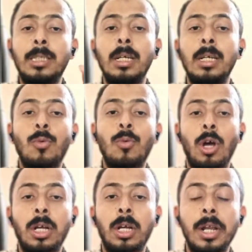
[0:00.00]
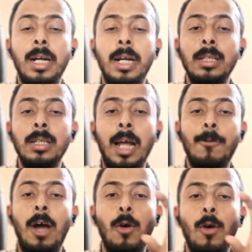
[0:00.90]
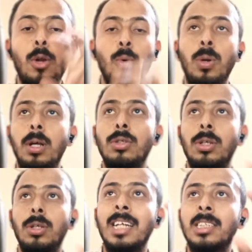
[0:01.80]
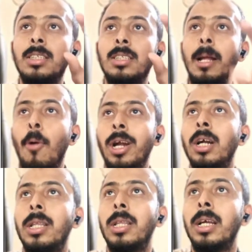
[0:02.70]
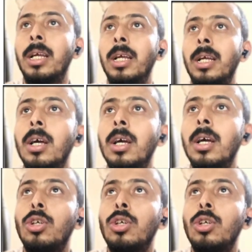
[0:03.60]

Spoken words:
VPC network you are creating that firewall rule. So that's the important thing.